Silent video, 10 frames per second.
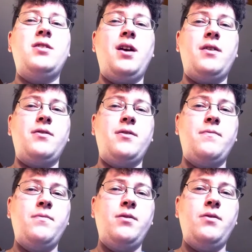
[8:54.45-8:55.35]
together,
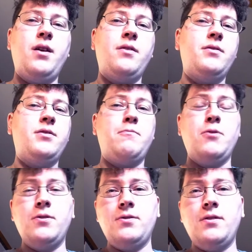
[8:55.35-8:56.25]
you know, not only as a
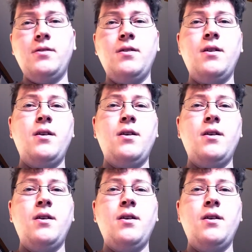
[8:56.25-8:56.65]
person,